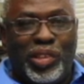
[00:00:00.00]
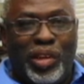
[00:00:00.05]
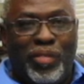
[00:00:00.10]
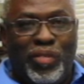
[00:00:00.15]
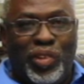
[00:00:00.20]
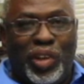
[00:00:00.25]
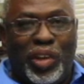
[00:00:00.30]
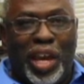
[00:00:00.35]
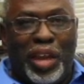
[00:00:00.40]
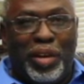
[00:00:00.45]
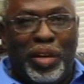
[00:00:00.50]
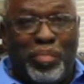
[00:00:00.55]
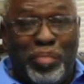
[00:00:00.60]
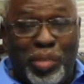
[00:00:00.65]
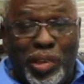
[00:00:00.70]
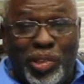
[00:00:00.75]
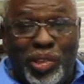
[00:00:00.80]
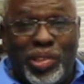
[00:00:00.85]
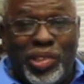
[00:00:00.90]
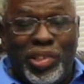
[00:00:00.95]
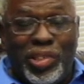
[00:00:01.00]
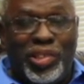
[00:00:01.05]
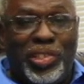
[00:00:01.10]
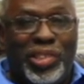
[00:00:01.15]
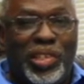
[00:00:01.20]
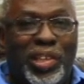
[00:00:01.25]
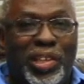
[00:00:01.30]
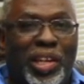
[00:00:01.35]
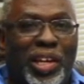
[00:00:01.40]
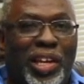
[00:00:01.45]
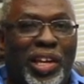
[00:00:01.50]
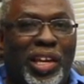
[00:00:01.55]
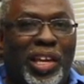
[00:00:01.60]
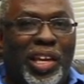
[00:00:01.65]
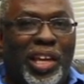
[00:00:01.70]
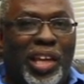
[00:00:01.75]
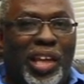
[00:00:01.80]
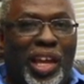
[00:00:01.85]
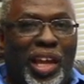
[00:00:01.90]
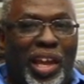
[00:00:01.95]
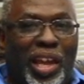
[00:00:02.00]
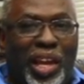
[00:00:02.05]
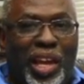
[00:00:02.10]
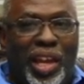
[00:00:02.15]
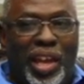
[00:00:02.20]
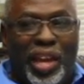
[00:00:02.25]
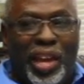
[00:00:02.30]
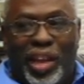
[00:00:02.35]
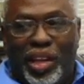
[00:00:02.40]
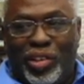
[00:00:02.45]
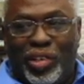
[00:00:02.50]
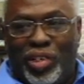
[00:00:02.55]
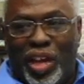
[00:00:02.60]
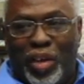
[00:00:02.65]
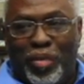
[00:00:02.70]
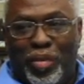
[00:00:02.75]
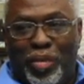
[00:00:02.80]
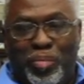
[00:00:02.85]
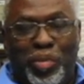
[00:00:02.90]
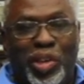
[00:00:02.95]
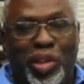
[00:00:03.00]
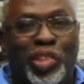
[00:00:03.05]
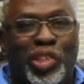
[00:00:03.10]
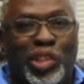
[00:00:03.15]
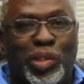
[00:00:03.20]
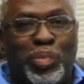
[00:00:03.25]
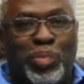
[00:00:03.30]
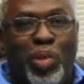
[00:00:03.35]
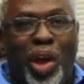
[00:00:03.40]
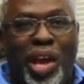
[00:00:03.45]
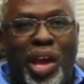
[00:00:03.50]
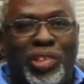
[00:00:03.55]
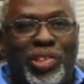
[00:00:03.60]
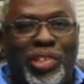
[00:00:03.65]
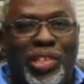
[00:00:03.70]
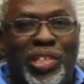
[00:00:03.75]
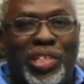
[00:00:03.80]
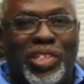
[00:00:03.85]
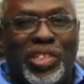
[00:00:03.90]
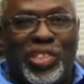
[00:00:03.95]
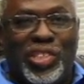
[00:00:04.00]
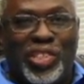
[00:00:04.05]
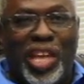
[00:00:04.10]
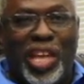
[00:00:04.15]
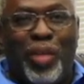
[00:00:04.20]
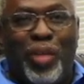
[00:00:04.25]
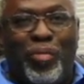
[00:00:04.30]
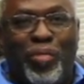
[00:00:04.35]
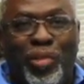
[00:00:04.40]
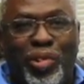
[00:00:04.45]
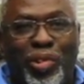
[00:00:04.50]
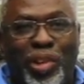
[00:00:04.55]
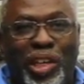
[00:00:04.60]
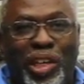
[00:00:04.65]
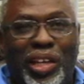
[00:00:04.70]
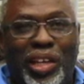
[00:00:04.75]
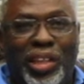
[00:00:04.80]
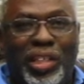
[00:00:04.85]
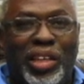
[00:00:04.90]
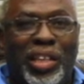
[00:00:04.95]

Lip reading: If you got a business and you have a business process that's not working,